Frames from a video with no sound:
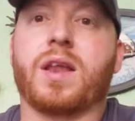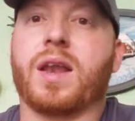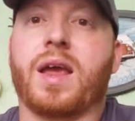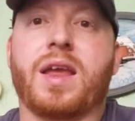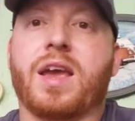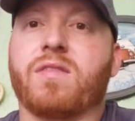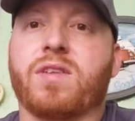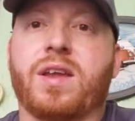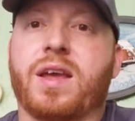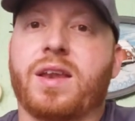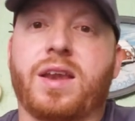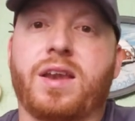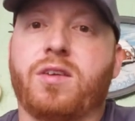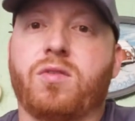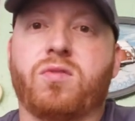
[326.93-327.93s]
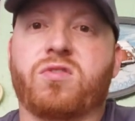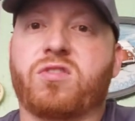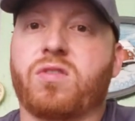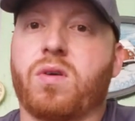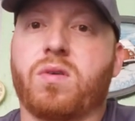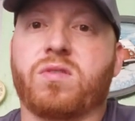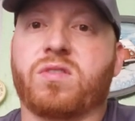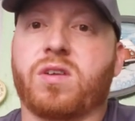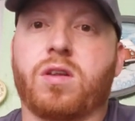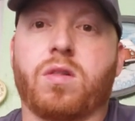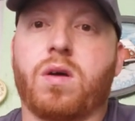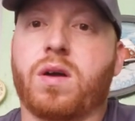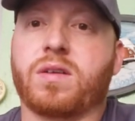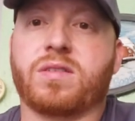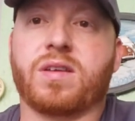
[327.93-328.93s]
and I haven't had any new stones in a
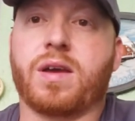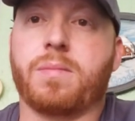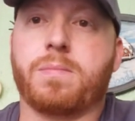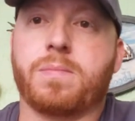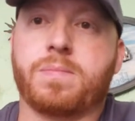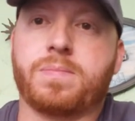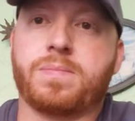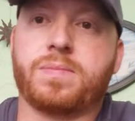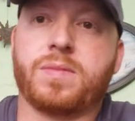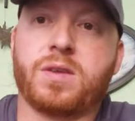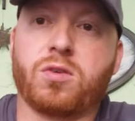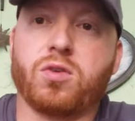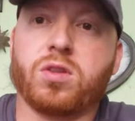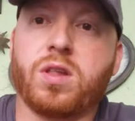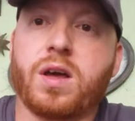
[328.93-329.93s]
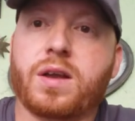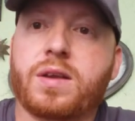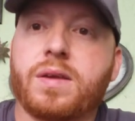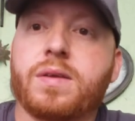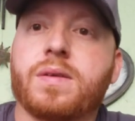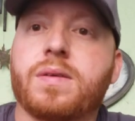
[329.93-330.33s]
long time. Good luck.